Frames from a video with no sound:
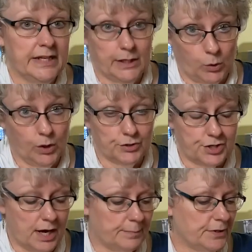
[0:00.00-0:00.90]
in a quilt
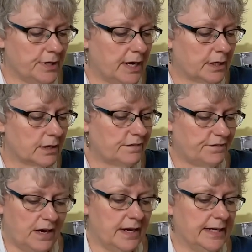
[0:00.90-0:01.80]
shop, you're not going to
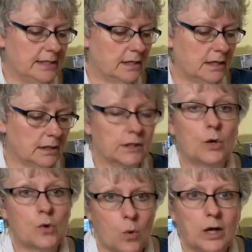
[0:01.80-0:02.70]
find a
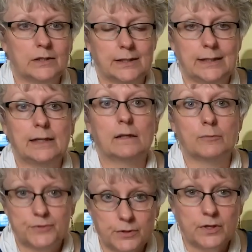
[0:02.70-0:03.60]
low quality
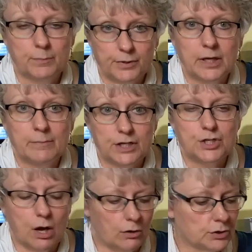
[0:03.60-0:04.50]
needle. So they're pretty
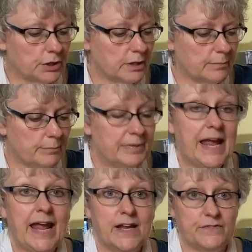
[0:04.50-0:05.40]
much all going to
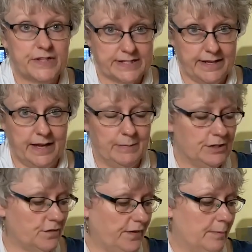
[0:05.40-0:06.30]
behave the same
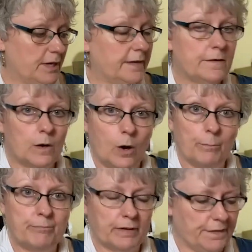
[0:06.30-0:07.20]
in your fabric, and they're
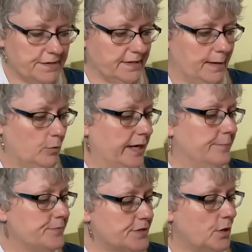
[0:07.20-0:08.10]
all built the same
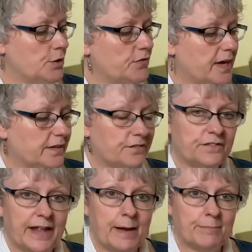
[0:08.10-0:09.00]
way. So you've got the
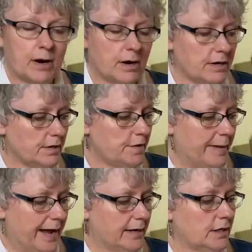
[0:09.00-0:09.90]
flat part on the
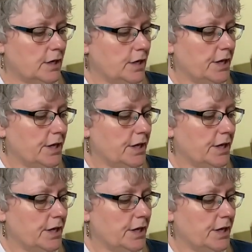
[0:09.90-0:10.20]
back.